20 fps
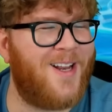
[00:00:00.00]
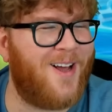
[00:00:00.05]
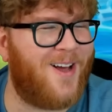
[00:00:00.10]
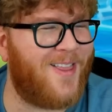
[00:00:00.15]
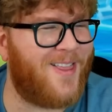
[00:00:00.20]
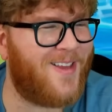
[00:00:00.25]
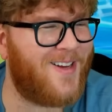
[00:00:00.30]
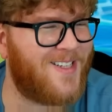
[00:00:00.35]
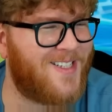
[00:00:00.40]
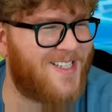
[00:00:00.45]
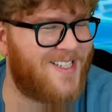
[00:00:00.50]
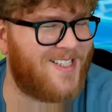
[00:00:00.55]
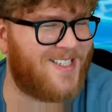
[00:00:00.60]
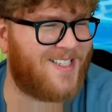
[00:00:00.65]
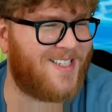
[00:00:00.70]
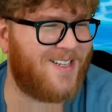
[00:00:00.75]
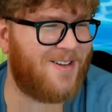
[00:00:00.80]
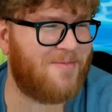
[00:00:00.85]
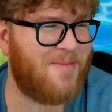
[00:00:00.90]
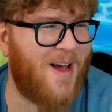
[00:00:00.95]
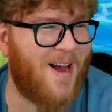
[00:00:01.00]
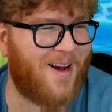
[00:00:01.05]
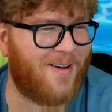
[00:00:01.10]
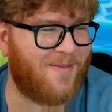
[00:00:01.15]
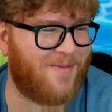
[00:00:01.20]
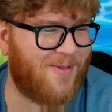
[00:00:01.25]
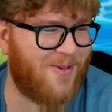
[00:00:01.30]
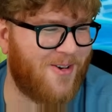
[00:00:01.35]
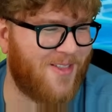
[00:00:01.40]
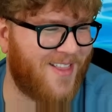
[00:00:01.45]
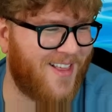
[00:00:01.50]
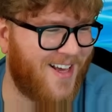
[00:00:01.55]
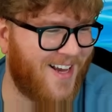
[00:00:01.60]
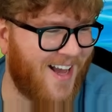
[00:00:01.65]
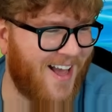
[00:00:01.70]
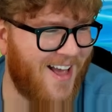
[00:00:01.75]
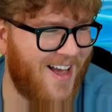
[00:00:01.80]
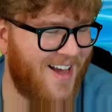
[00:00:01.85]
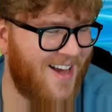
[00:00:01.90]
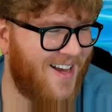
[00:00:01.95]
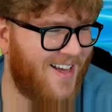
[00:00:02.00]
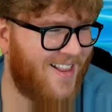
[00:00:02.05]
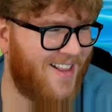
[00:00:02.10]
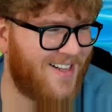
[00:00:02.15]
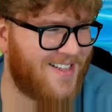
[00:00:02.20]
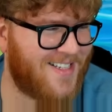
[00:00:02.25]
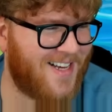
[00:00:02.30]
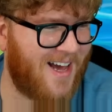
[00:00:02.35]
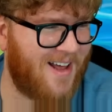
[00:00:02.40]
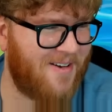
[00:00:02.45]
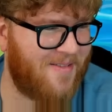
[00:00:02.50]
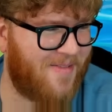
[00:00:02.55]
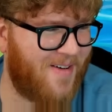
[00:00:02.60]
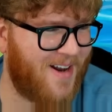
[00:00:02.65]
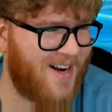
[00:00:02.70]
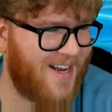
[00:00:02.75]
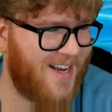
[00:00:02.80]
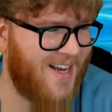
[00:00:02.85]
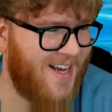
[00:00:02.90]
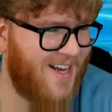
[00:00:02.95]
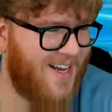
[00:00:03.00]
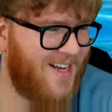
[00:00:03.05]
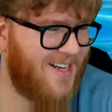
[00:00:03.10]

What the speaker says: there's this little back and forth thing that's kind of funny.